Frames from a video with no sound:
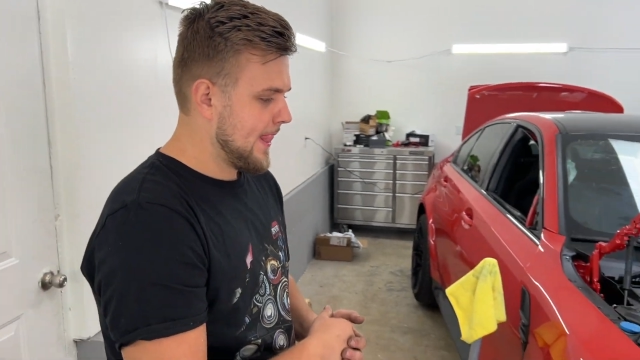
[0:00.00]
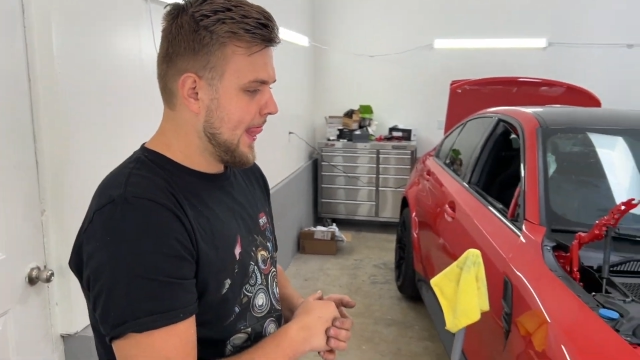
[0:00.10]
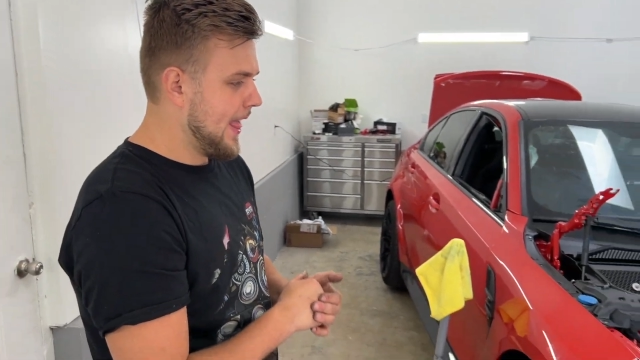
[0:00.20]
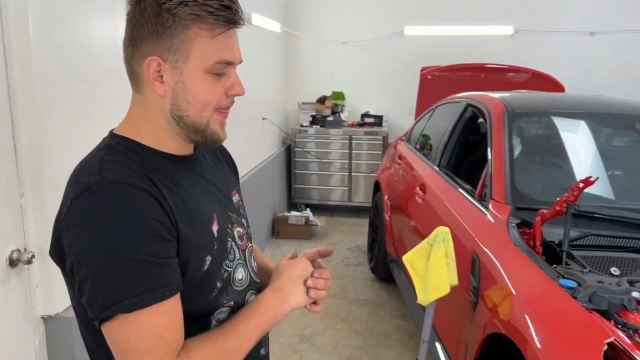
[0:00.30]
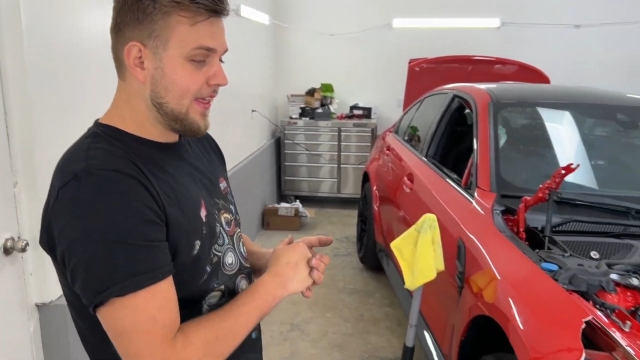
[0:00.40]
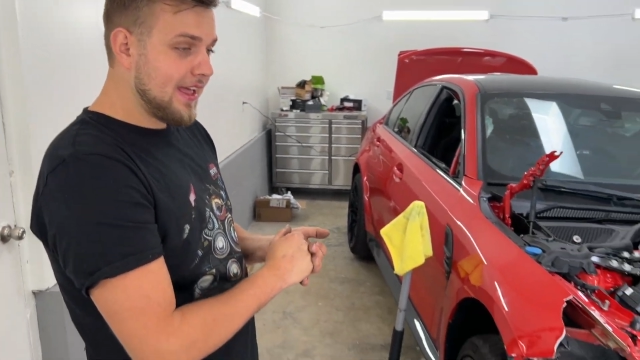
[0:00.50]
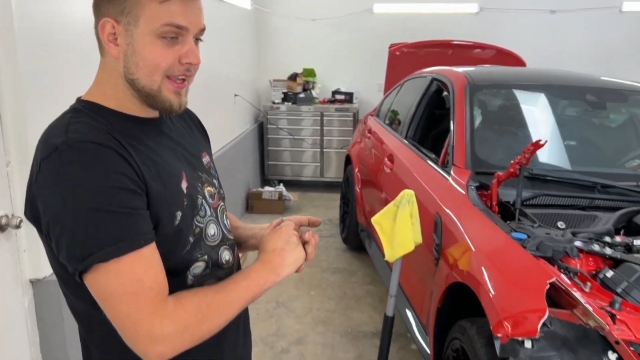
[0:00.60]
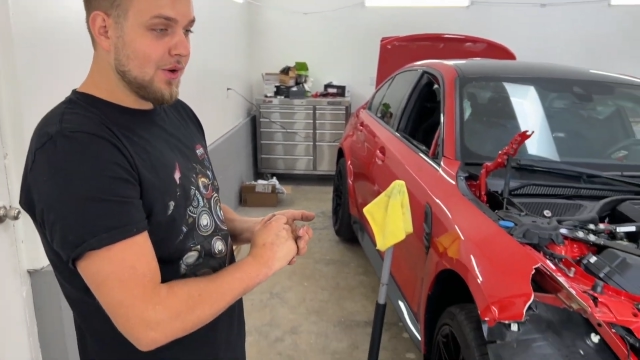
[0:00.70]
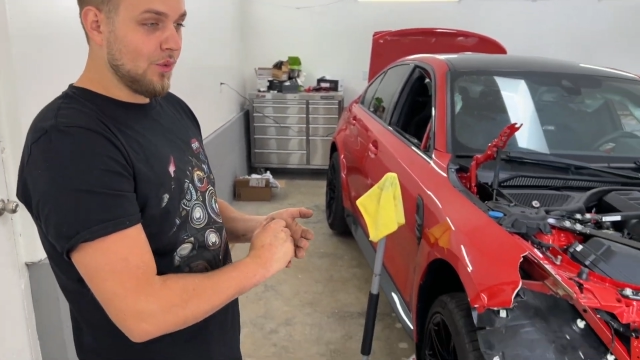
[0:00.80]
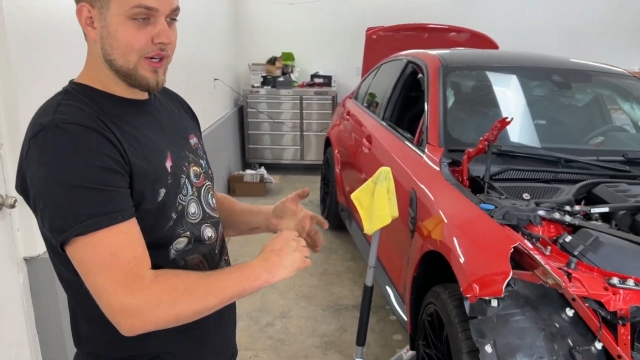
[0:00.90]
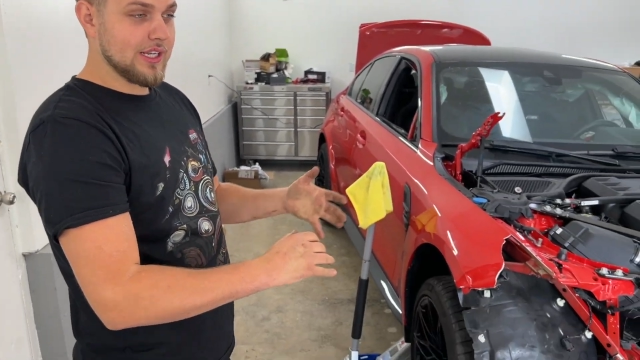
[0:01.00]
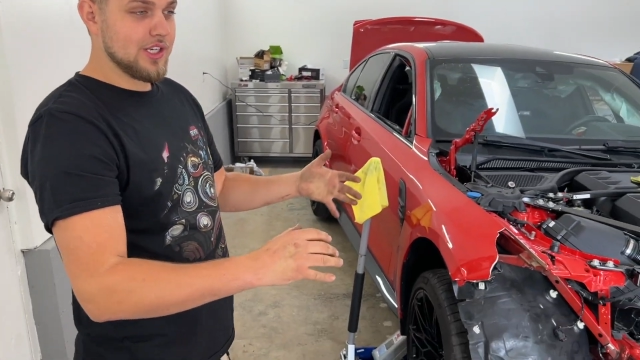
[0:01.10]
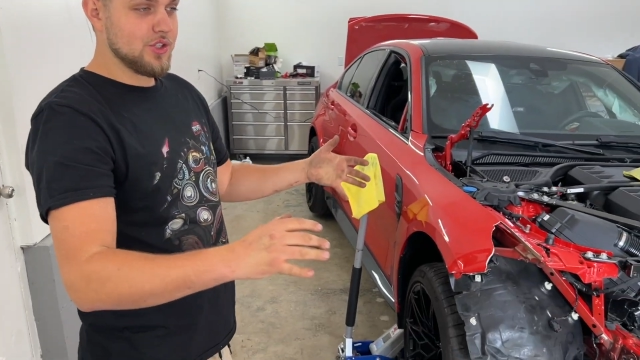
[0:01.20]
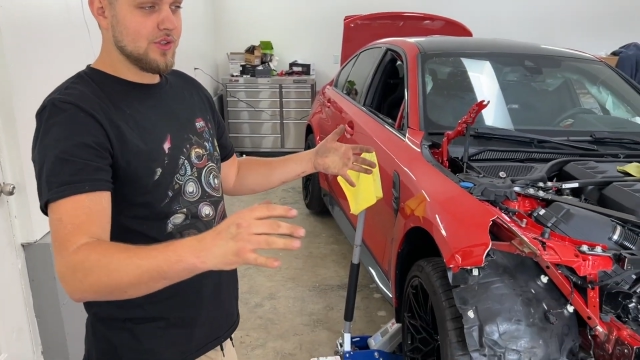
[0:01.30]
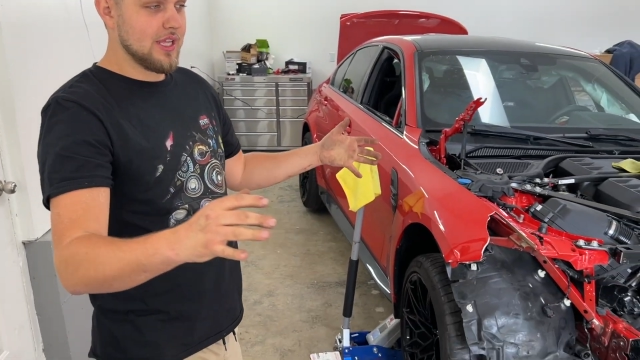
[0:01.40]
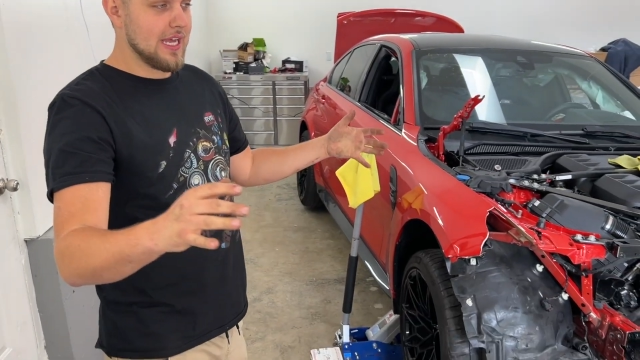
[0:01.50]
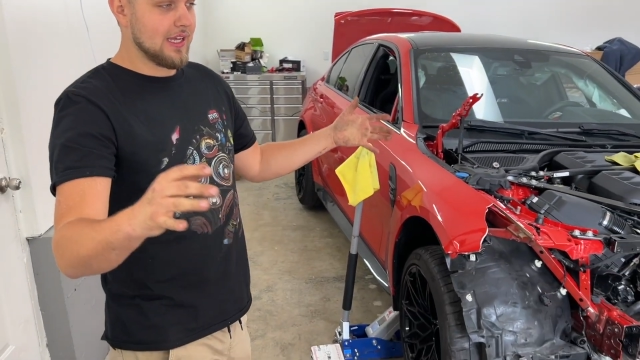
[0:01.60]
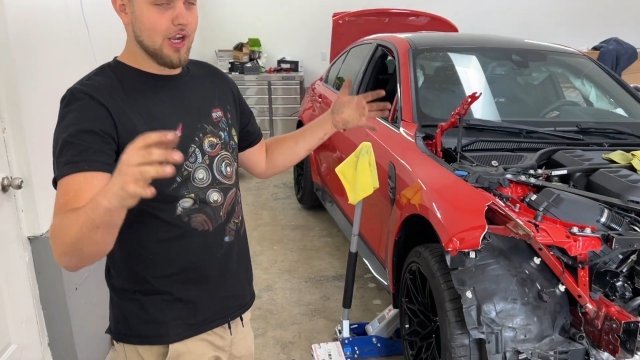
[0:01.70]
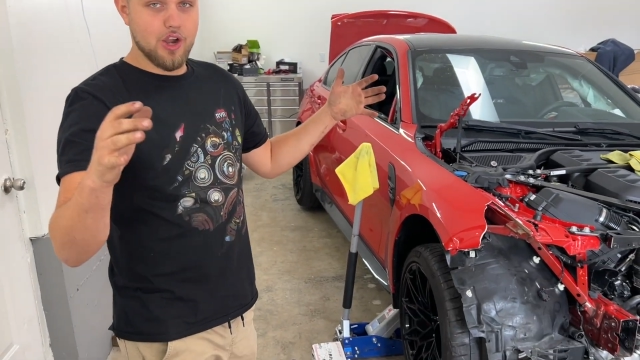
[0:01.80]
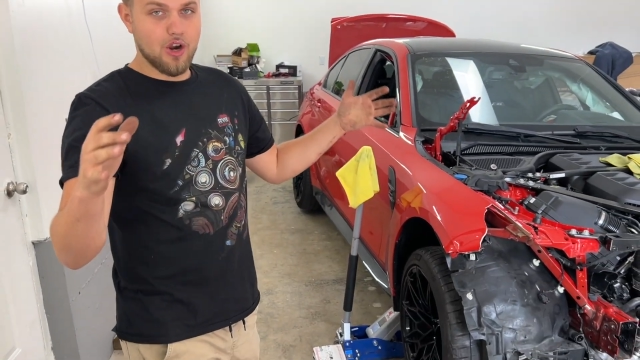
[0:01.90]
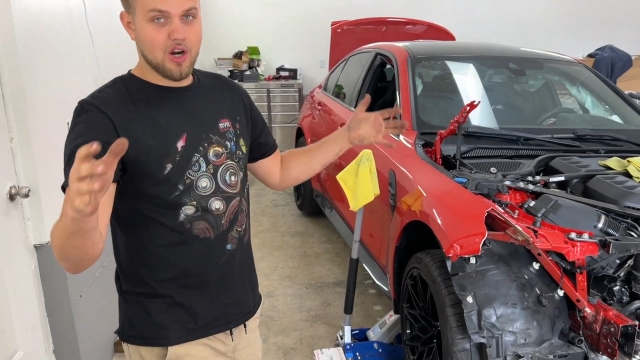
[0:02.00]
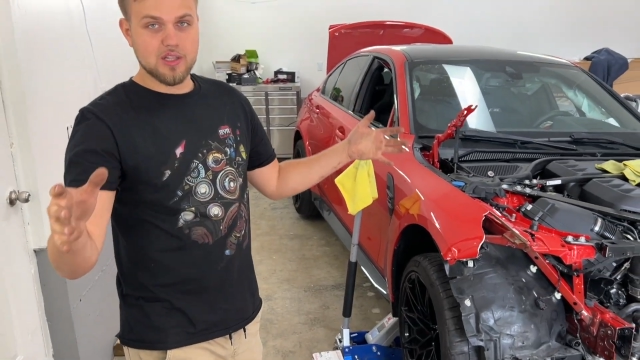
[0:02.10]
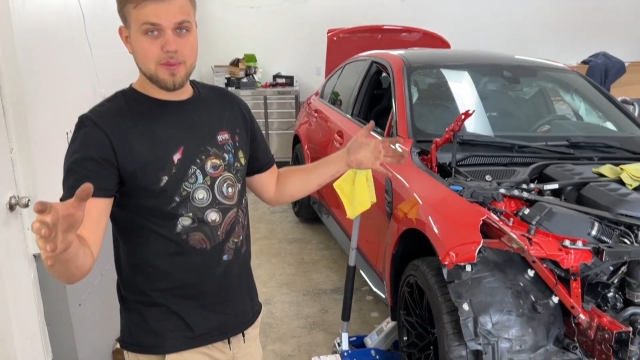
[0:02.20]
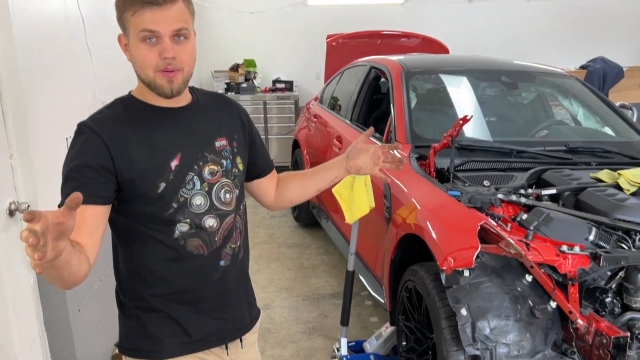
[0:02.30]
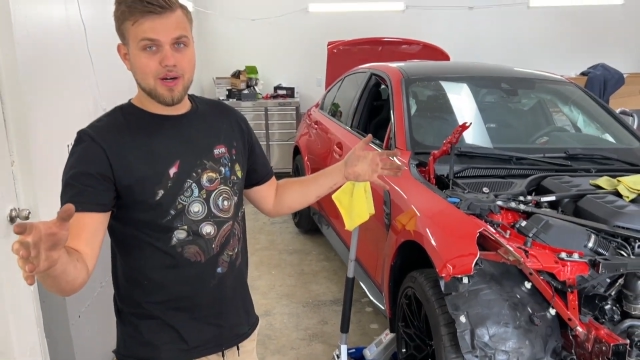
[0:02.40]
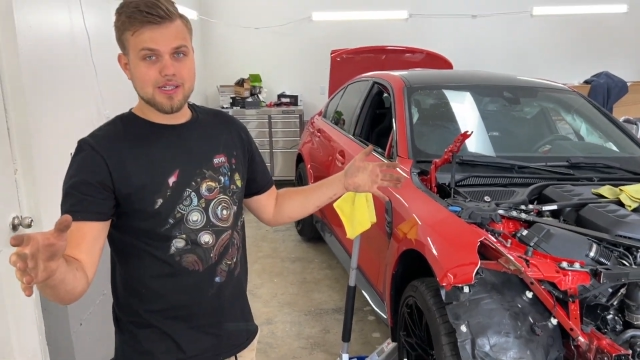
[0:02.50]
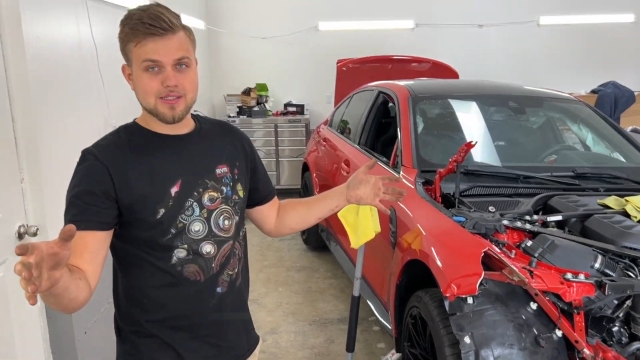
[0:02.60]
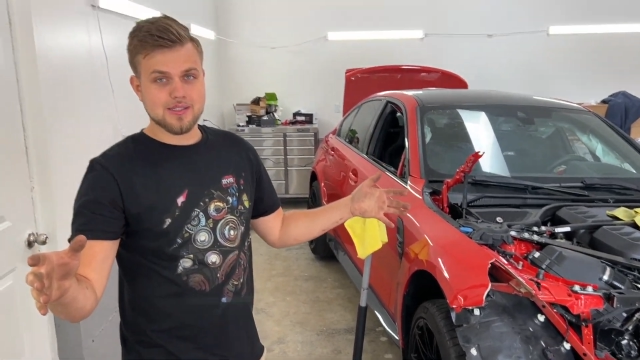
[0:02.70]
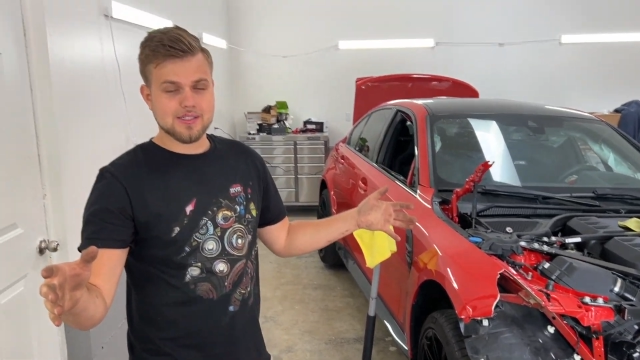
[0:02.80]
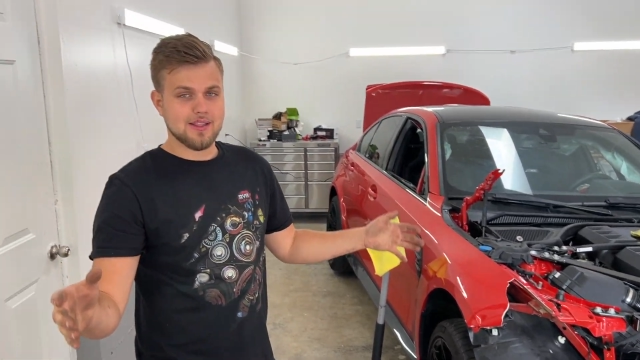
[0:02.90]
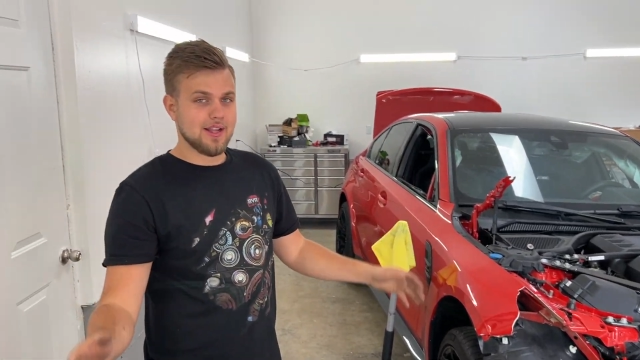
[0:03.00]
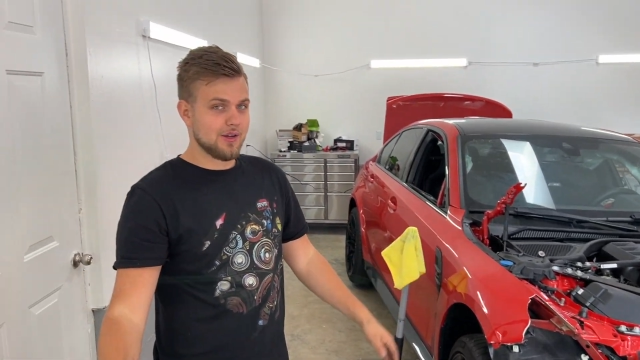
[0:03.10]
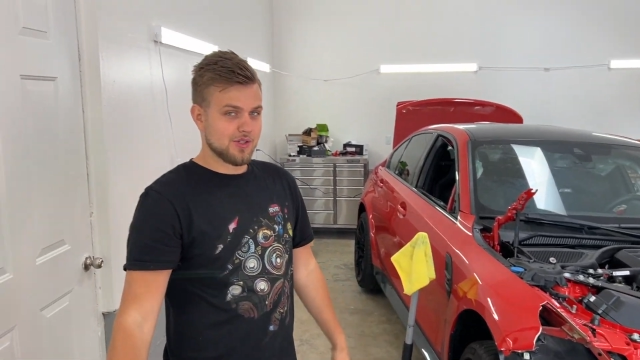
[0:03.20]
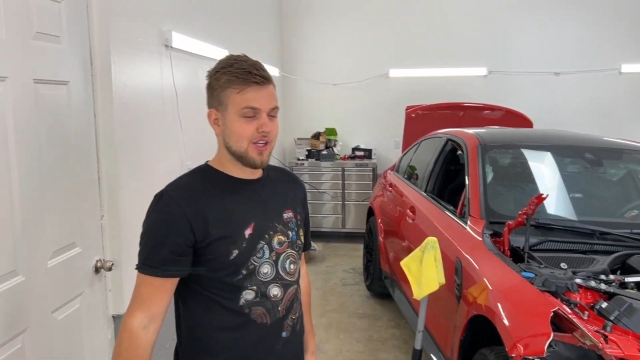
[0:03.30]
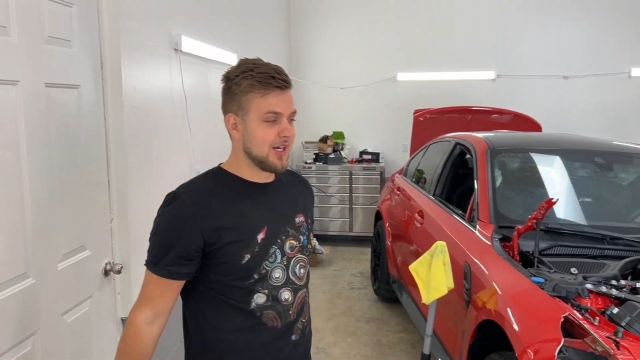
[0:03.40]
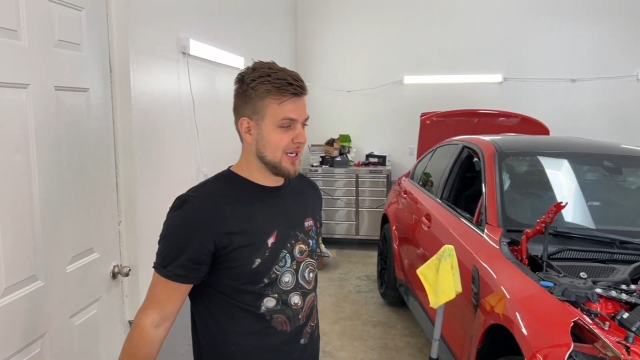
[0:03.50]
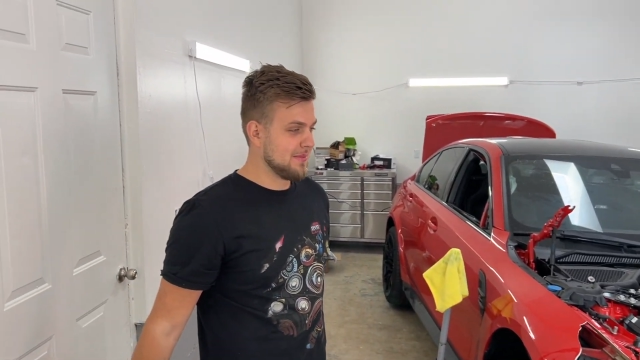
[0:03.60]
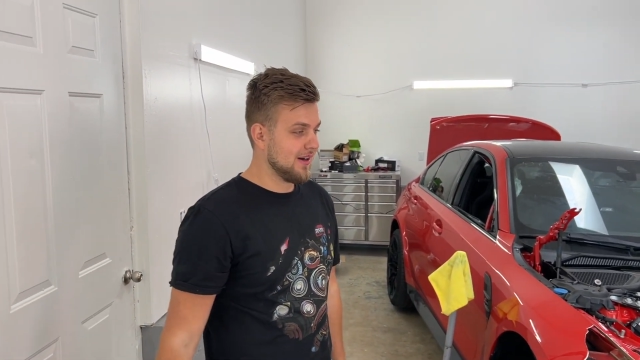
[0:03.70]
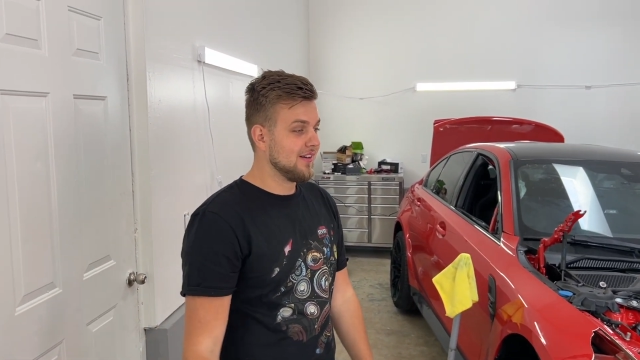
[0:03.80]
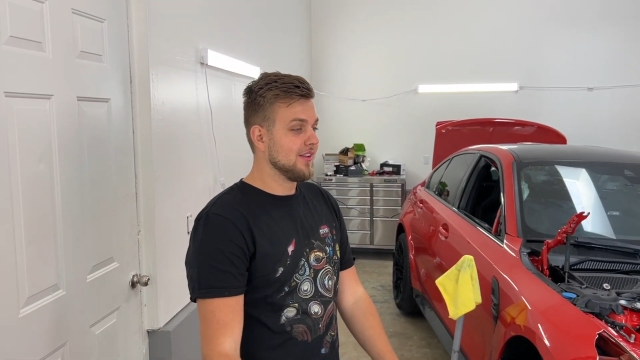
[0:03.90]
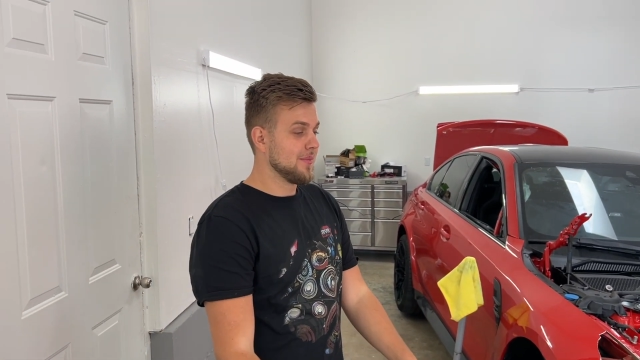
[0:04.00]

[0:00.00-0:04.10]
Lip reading: And then we're going to do that gnarly parts list that I was talking about.